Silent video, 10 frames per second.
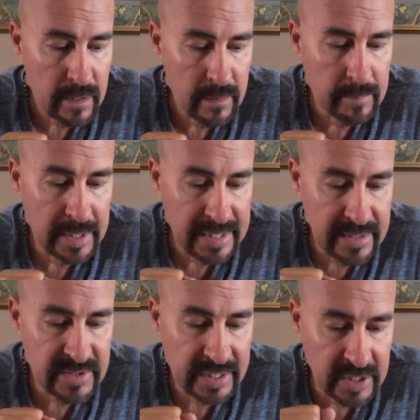but it
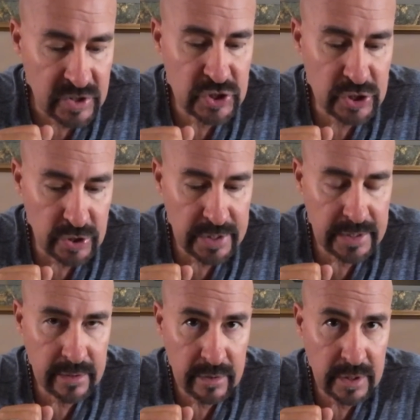is a
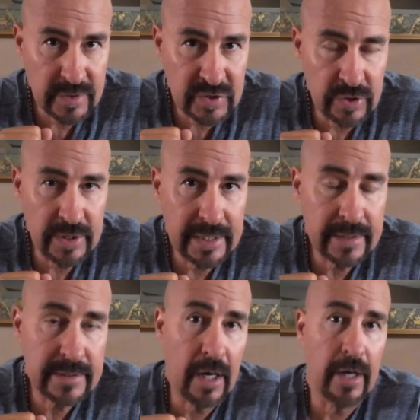concerning
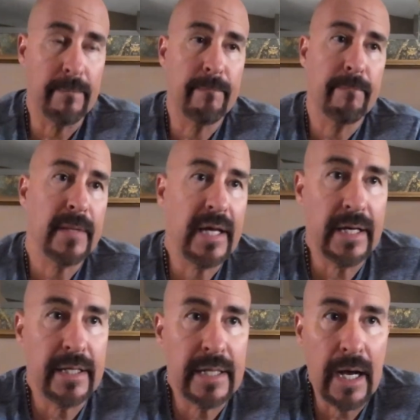time,
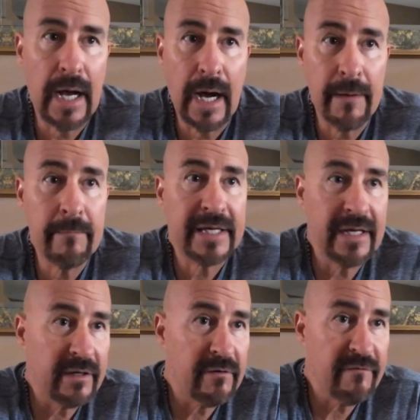and I'm
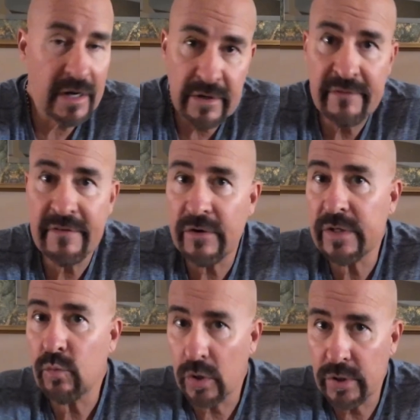getting very, very
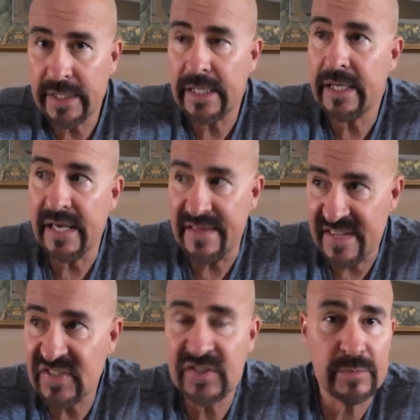worried, and
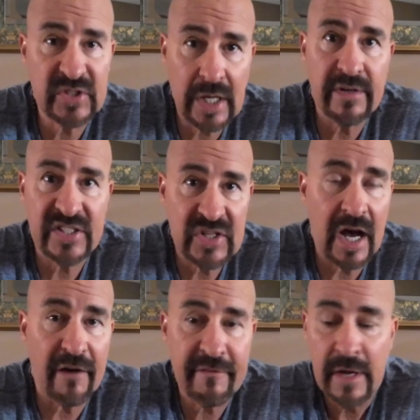this is some scary
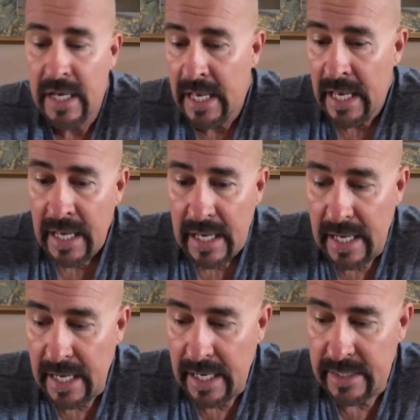stuff.
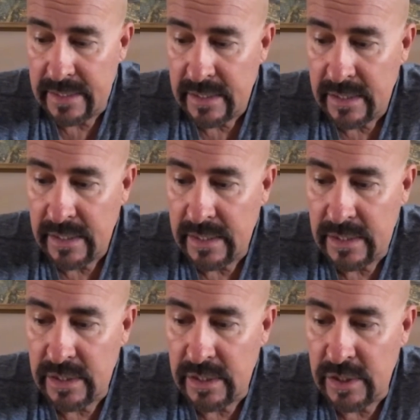And,
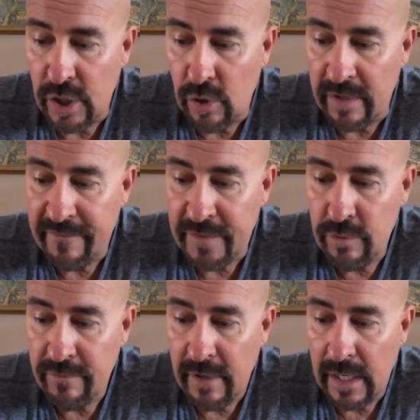you know, if
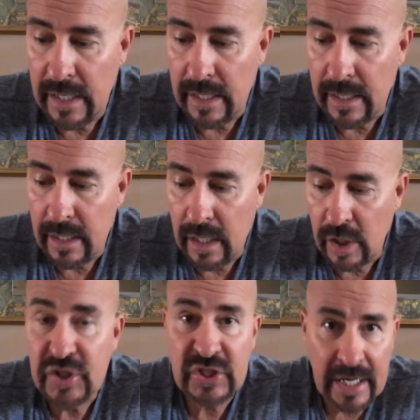you
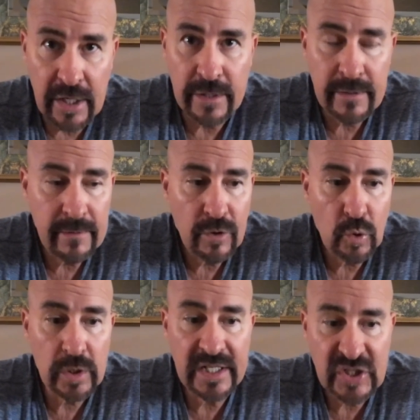are scared
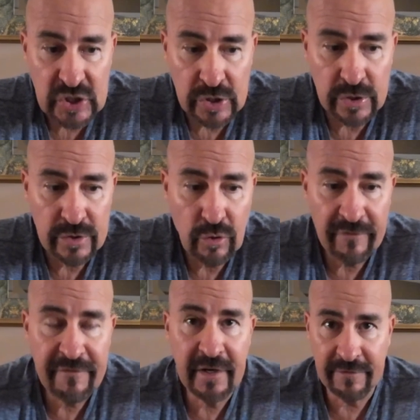or concerned or
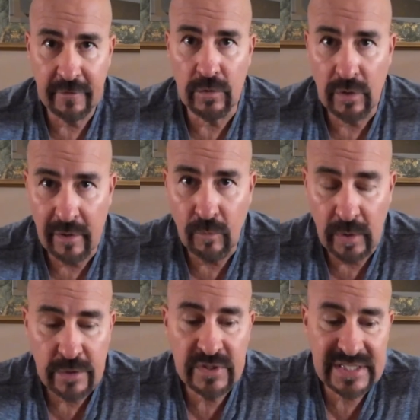fearful of
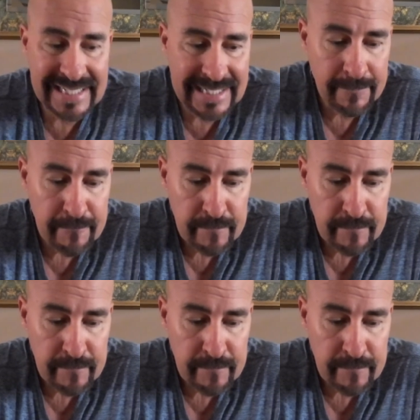what you see,